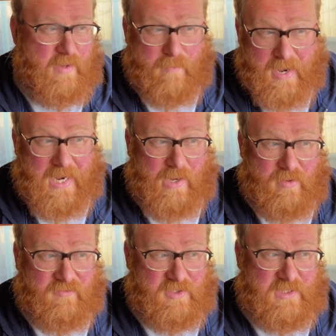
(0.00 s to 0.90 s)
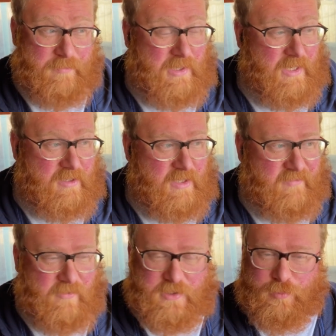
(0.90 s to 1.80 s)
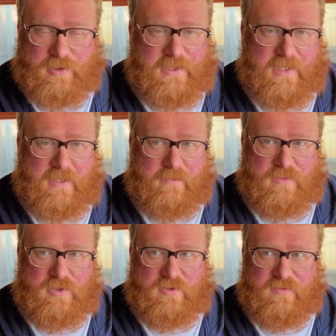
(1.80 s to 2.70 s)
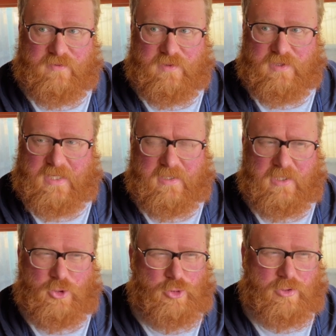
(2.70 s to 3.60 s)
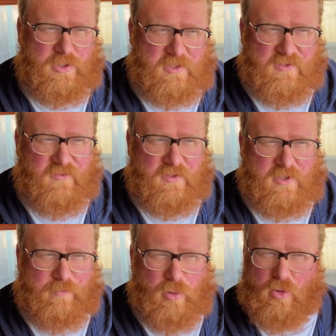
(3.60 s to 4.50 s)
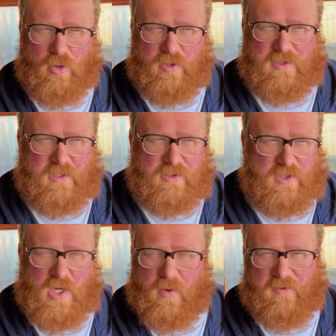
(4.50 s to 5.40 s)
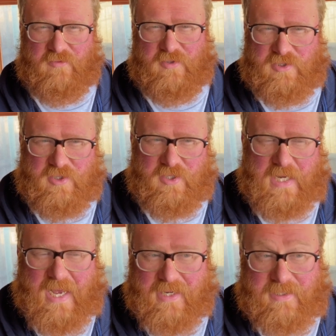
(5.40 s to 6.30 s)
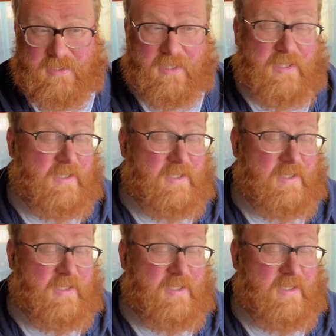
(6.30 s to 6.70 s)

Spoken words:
They may, however, stipulate that if you were to put any sort of standing structures for support, it doesn't go over a certain height.